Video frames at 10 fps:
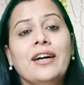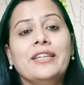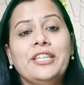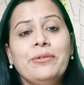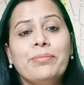
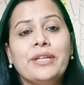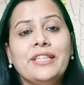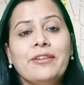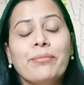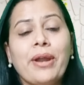deep
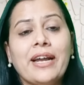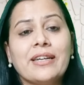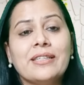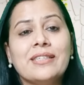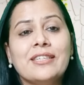breathing
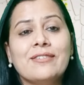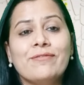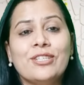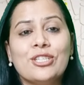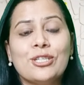practices,
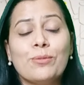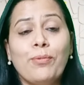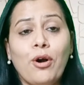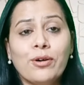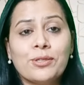which is
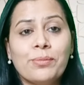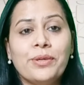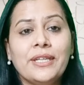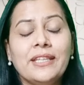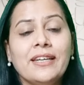box
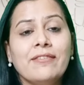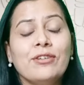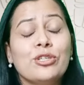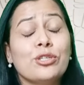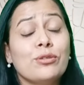breathing,
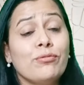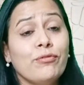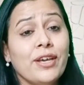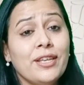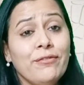which is
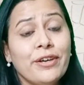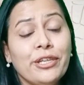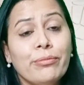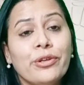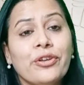very,
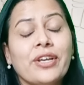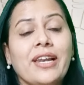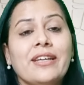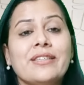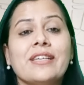very
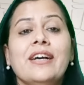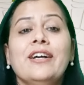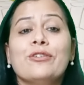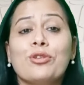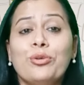miraculous.
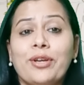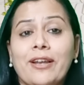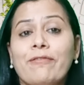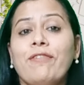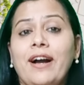So you
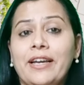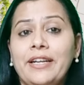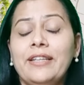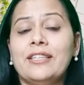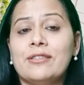can
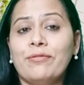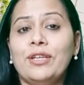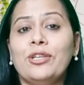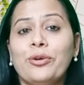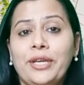find this
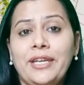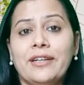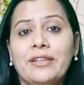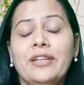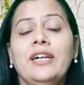video here.